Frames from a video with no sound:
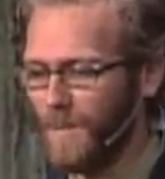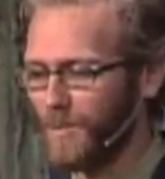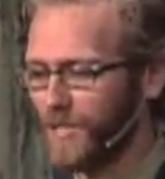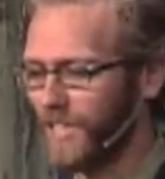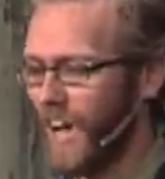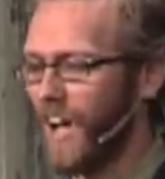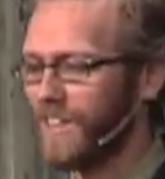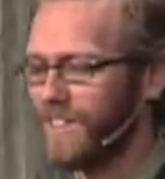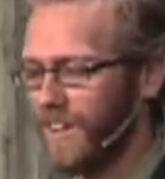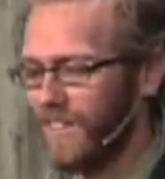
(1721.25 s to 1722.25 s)
I remember
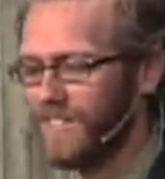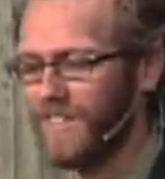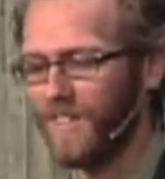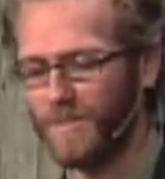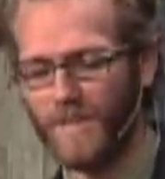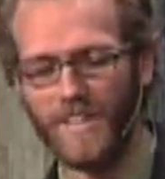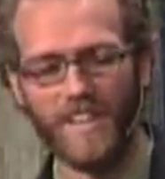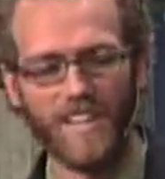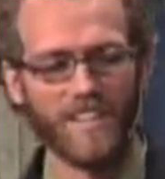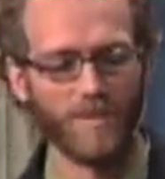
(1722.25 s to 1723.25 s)
Scott telling me,